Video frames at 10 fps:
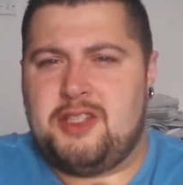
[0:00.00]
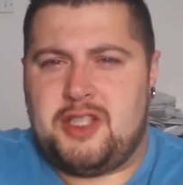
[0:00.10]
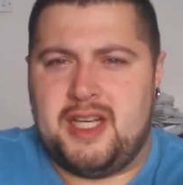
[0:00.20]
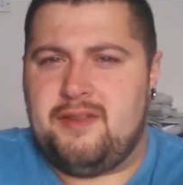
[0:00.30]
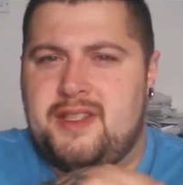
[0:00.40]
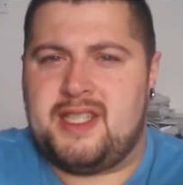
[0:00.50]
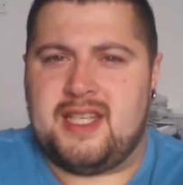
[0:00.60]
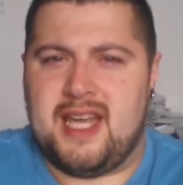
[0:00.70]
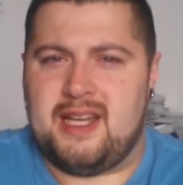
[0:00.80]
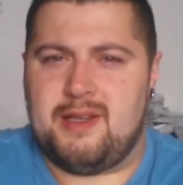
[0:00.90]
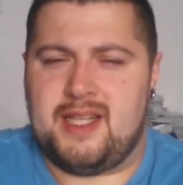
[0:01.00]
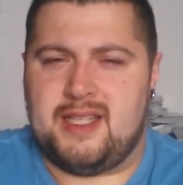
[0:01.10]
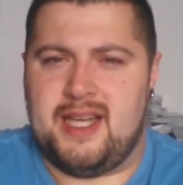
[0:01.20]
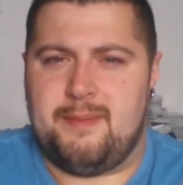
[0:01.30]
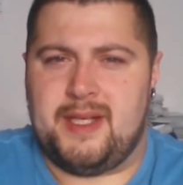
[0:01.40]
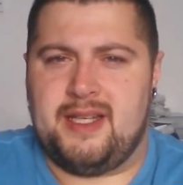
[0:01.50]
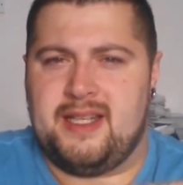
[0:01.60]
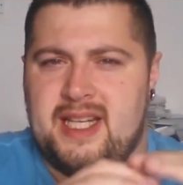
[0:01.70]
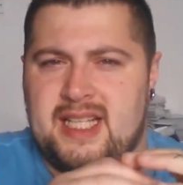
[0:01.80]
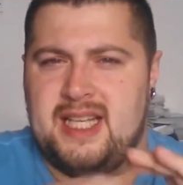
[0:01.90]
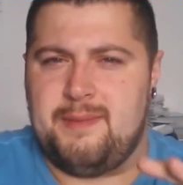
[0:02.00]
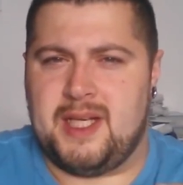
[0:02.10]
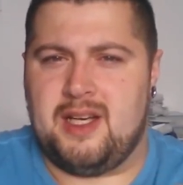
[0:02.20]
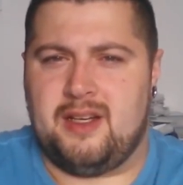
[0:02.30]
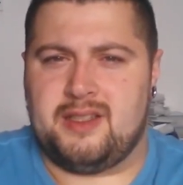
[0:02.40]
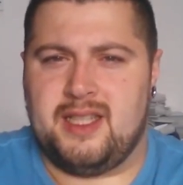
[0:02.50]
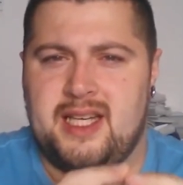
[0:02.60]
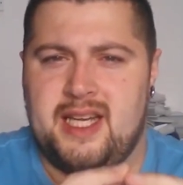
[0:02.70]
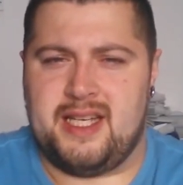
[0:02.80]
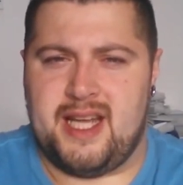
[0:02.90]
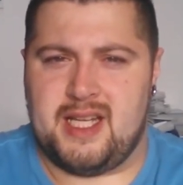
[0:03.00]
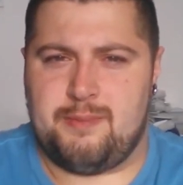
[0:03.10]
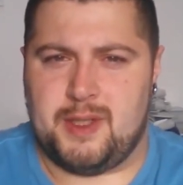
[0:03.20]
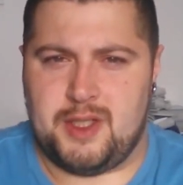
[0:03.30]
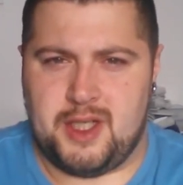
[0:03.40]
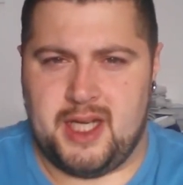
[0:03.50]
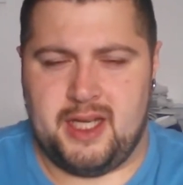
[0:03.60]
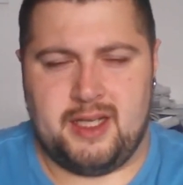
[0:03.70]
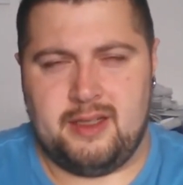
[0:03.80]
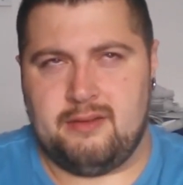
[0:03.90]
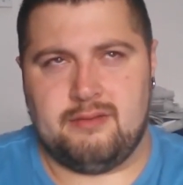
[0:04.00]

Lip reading: shaved skin of the lemon, then the lemon curd, and then that sponge cake.